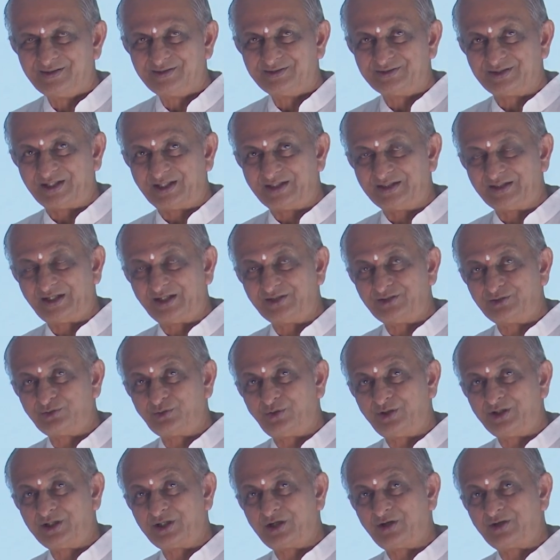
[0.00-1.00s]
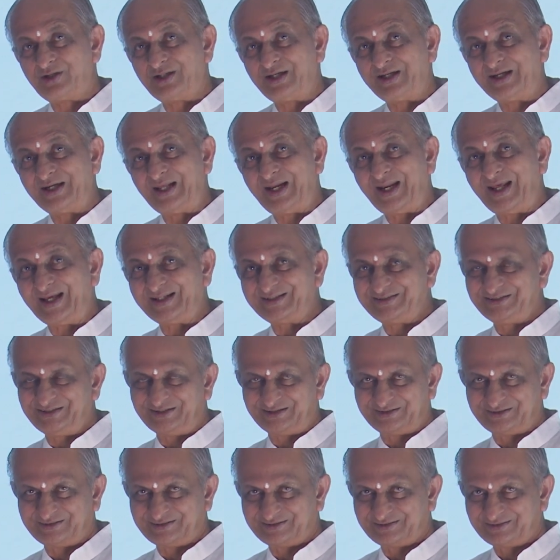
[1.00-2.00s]
sun also going around the
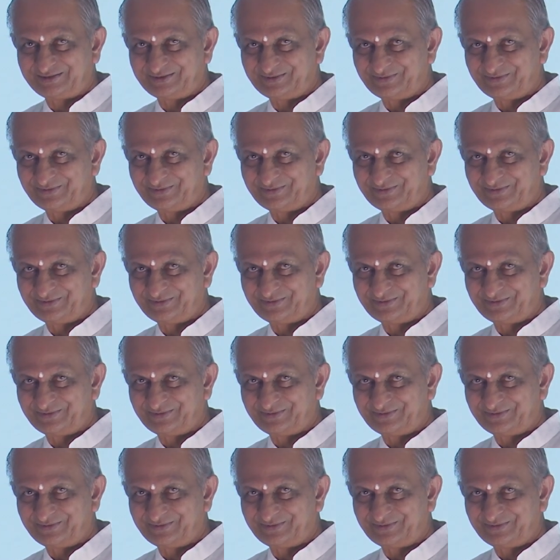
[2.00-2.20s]
galaxies